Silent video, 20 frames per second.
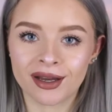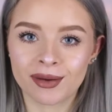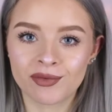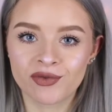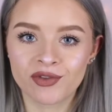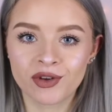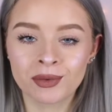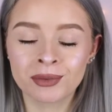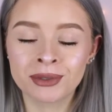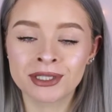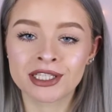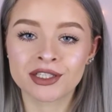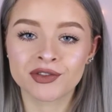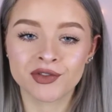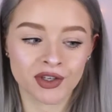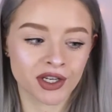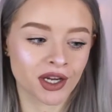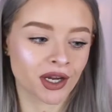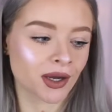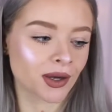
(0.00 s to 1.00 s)
I'm filming this
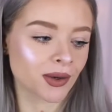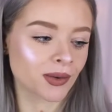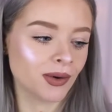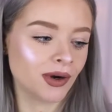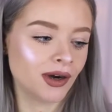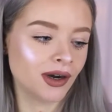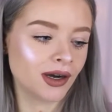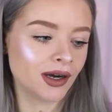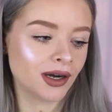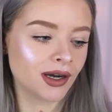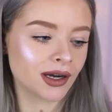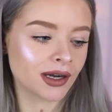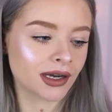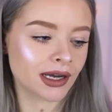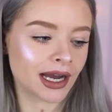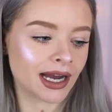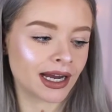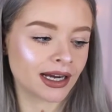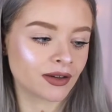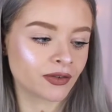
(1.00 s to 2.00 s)
video
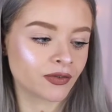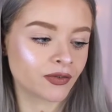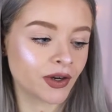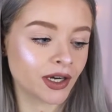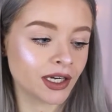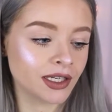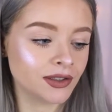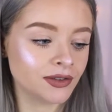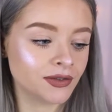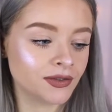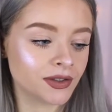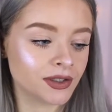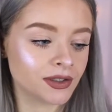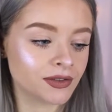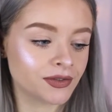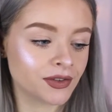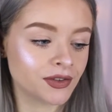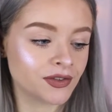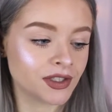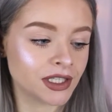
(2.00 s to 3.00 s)
at
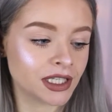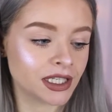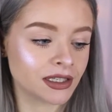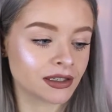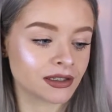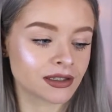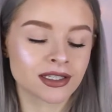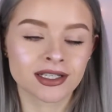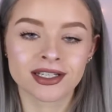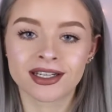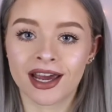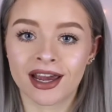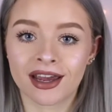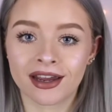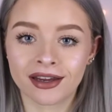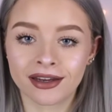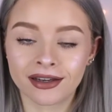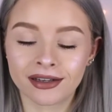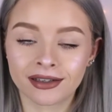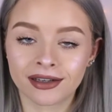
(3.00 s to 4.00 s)
5.15
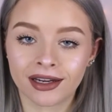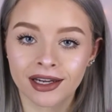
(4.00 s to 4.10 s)
today,